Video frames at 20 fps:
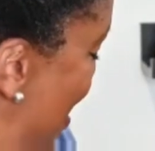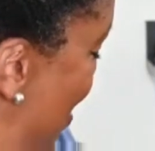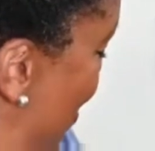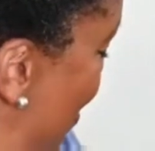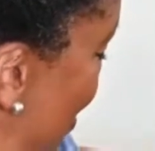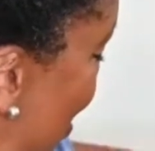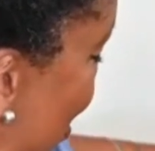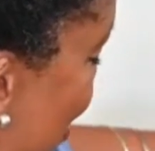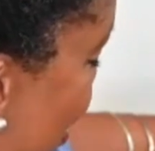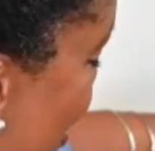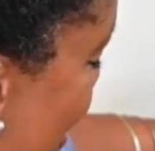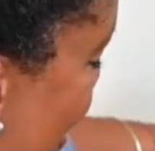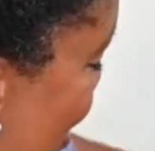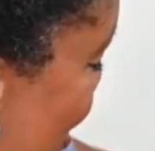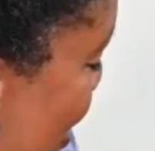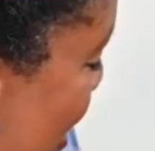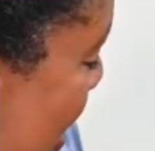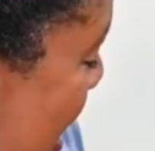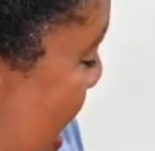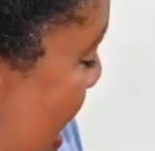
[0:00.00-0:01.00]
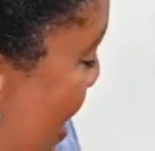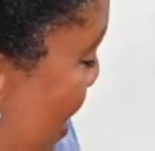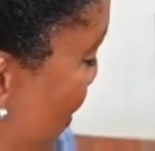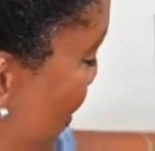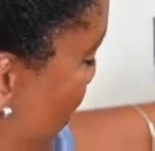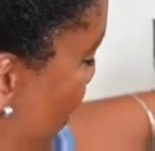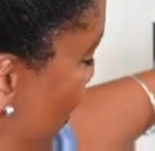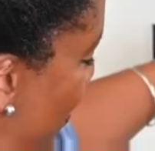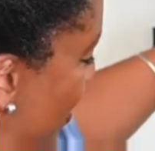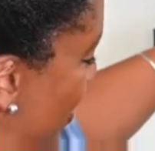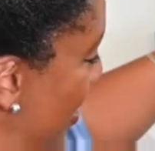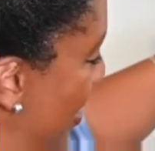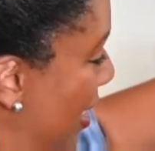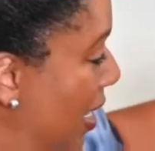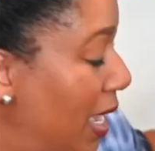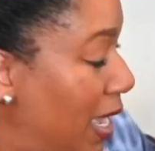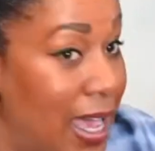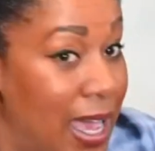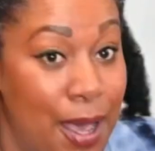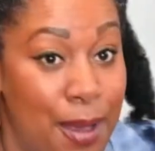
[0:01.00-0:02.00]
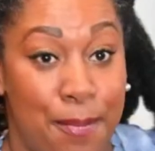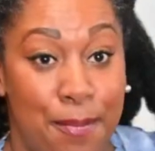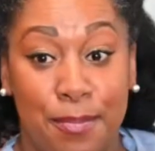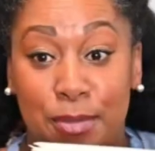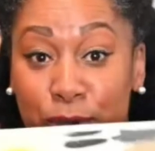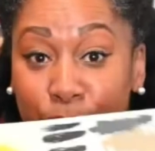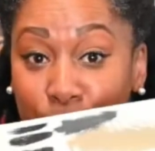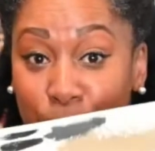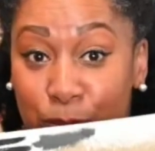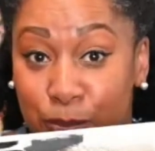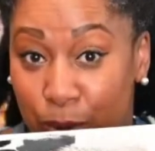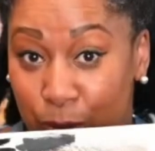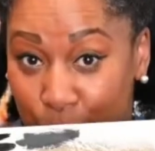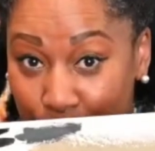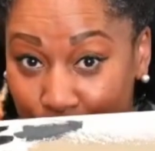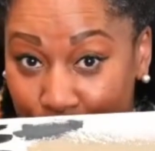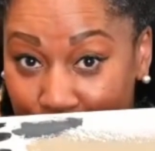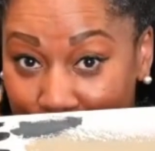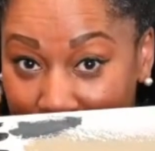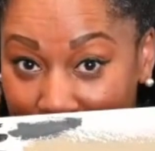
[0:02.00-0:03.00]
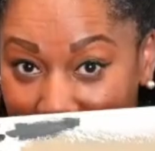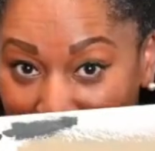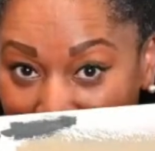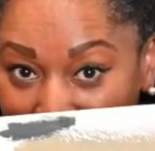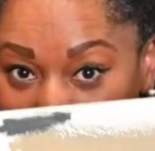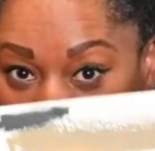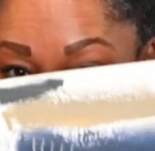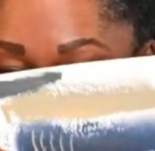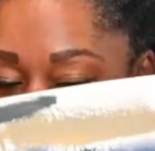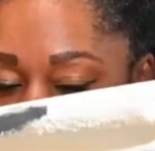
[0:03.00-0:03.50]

We're going to create a mood board, which is